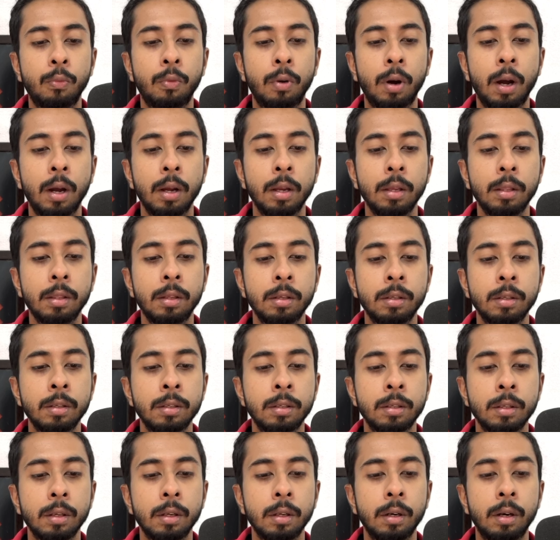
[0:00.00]
Y, this
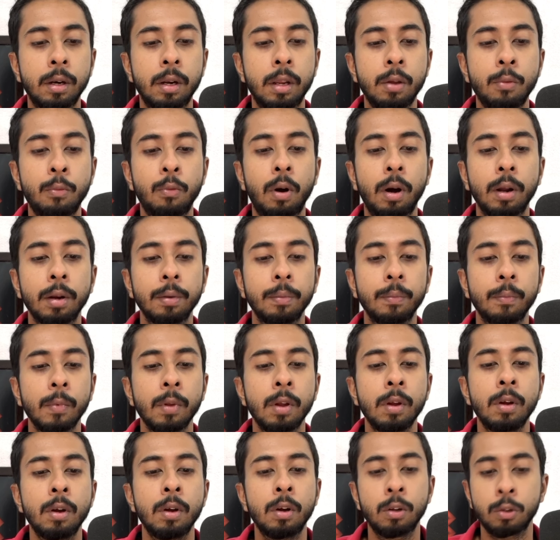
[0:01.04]
is D1.
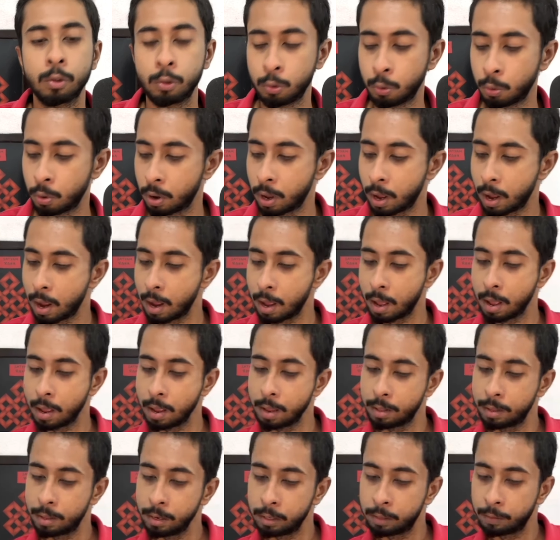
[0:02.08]
So
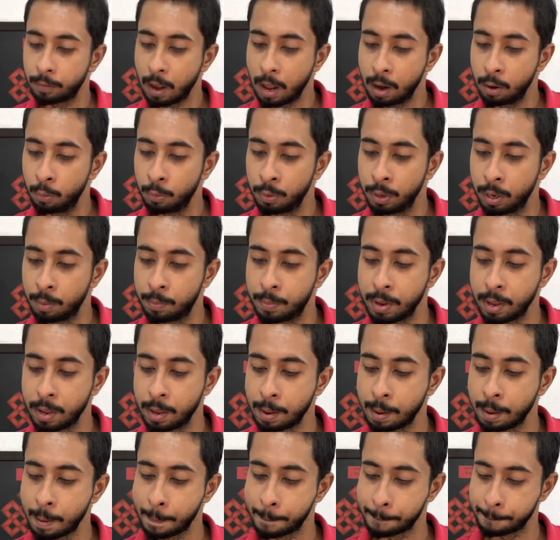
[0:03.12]
this value will
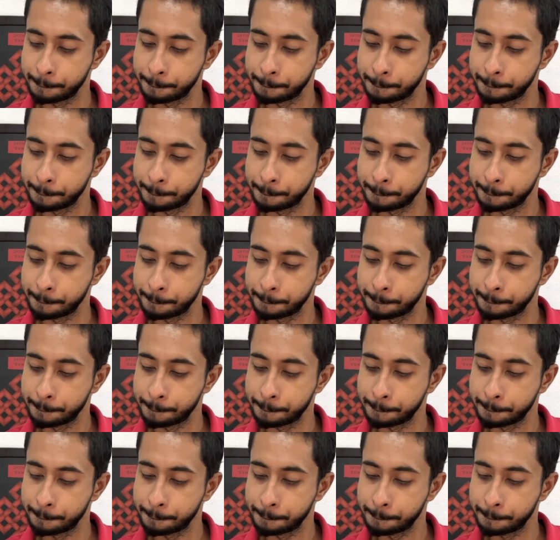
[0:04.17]
be